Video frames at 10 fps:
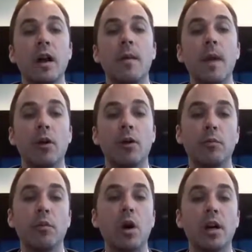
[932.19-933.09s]
amount
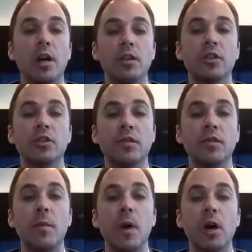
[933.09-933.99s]
of product to serve
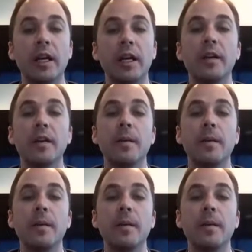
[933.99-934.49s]
the market